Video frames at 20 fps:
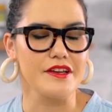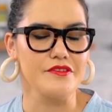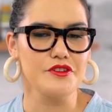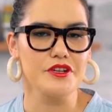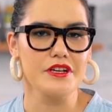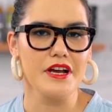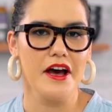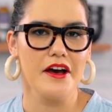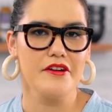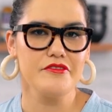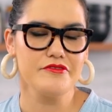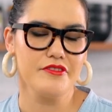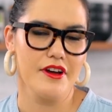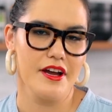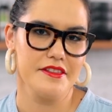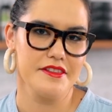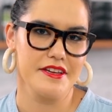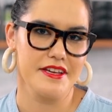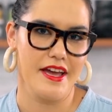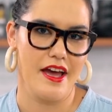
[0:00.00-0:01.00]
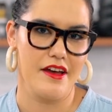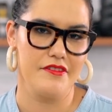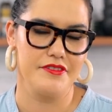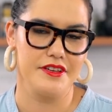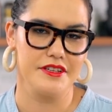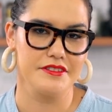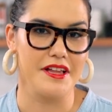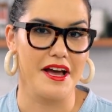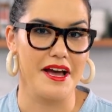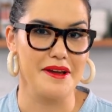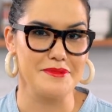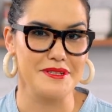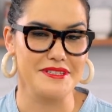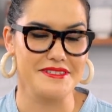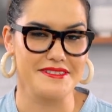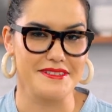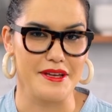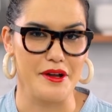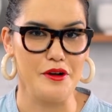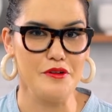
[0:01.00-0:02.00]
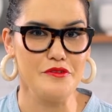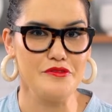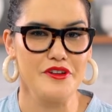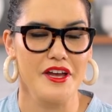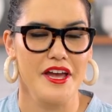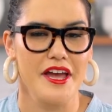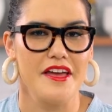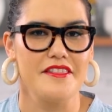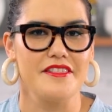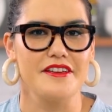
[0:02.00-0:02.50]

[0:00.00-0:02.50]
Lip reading: if you can't find the kaffir lime itself,